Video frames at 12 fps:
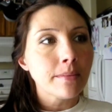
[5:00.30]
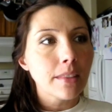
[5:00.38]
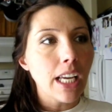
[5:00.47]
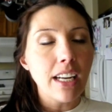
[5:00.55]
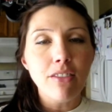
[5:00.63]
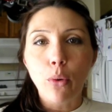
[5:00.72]

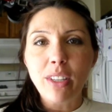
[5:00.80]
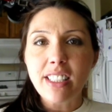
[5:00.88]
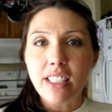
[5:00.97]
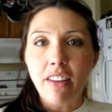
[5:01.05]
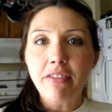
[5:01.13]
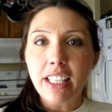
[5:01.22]
kind of always
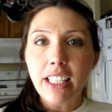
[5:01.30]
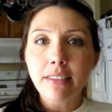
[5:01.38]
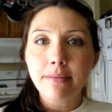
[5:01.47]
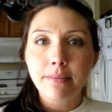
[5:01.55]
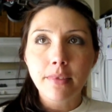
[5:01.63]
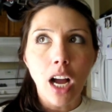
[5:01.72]
stuffy,
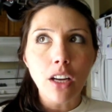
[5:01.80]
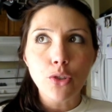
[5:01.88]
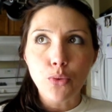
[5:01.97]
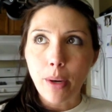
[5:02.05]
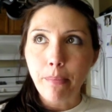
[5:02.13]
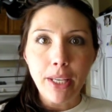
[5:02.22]
not
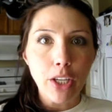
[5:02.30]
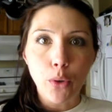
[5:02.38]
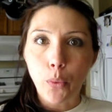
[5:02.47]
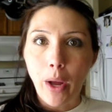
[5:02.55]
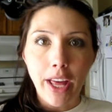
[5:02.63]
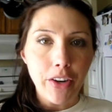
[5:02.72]
drippy or
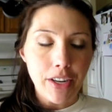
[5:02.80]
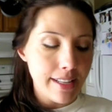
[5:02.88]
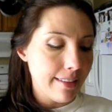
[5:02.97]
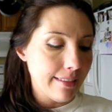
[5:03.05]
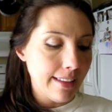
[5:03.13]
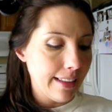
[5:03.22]
wet or
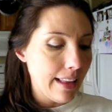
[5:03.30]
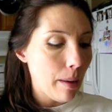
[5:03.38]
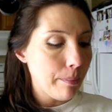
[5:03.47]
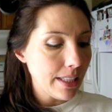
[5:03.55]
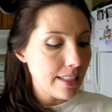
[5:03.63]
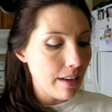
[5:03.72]
anything like that,
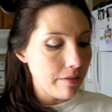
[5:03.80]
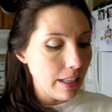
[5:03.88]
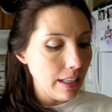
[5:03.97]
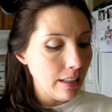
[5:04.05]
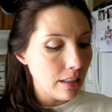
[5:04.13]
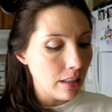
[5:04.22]
but
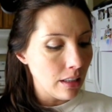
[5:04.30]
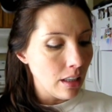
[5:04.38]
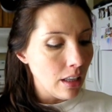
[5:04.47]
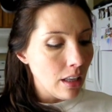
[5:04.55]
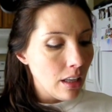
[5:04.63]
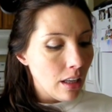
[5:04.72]
stuffy.
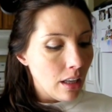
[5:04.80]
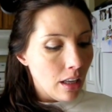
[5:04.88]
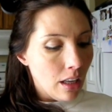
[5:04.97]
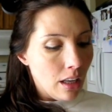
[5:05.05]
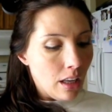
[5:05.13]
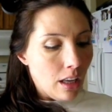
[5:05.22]

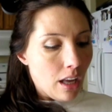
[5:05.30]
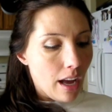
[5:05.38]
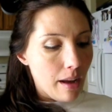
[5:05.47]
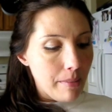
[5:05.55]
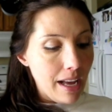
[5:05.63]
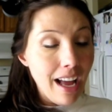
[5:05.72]

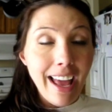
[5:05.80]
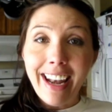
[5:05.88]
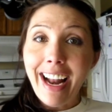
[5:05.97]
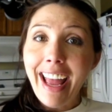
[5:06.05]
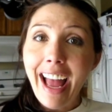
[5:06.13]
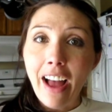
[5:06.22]
And
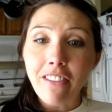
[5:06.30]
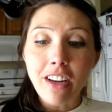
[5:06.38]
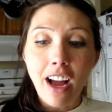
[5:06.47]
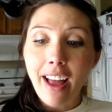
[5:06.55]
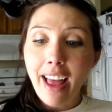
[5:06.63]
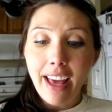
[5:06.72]
I have
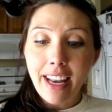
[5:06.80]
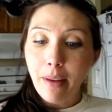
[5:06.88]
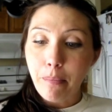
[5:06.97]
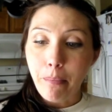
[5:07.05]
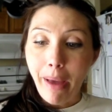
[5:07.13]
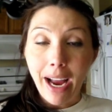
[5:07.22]
not had
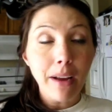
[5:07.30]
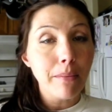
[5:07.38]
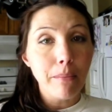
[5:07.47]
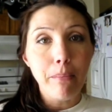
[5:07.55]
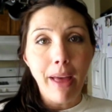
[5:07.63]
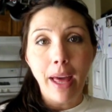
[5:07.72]

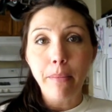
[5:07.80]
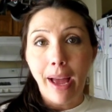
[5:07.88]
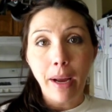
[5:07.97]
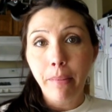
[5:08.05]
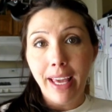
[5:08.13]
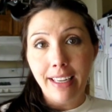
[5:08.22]
bad
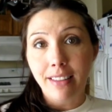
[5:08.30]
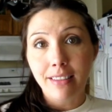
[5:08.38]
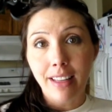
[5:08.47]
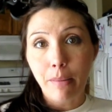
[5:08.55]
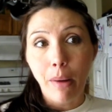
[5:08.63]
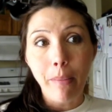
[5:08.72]
back pain.
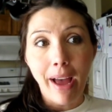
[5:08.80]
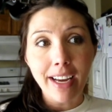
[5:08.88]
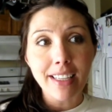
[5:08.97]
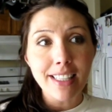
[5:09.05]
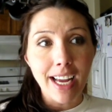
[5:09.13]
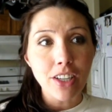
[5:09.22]
Like, my back
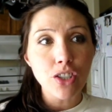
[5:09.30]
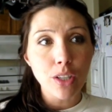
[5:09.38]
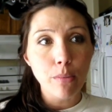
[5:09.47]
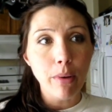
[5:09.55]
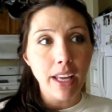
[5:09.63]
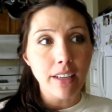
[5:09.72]
has
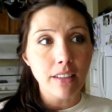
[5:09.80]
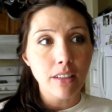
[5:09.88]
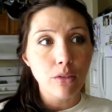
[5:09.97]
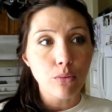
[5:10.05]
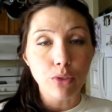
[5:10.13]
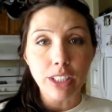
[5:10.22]
actually been
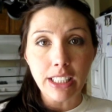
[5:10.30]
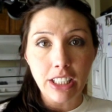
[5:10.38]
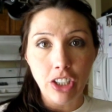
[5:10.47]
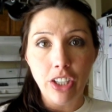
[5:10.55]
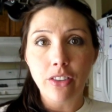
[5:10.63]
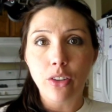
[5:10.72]
really
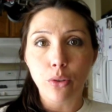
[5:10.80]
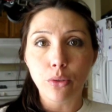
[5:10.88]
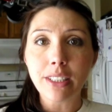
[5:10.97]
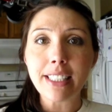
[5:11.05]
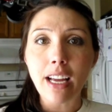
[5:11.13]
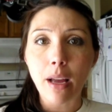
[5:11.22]
good. The
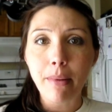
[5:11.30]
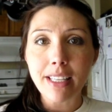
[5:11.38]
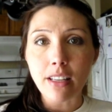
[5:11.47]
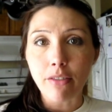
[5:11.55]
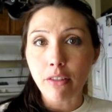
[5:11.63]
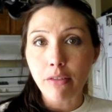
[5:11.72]
only time I
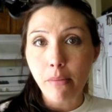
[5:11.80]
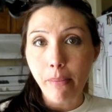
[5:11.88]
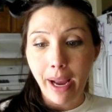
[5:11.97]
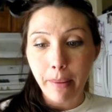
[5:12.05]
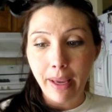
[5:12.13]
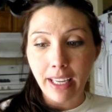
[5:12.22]
suffer from
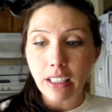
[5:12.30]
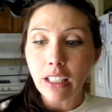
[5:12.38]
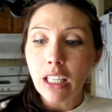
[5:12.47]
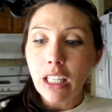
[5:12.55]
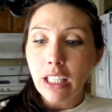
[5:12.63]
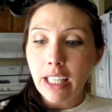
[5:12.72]
back pain
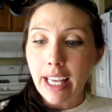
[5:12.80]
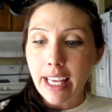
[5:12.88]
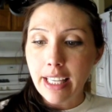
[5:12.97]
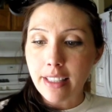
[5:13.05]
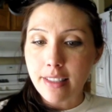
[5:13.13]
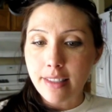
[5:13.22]

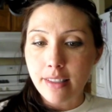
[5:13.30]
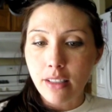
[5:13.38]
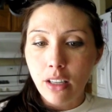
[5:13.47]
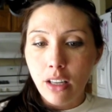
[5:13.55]
is